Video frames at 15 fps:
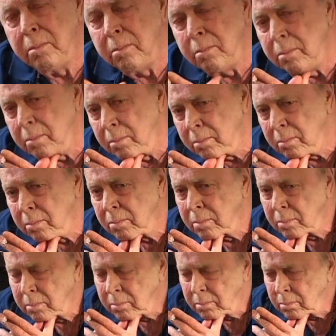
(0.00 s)
base
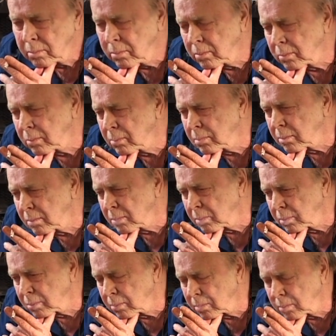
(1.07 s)
and so forth
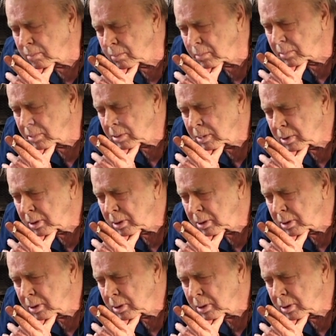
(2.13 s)
that they're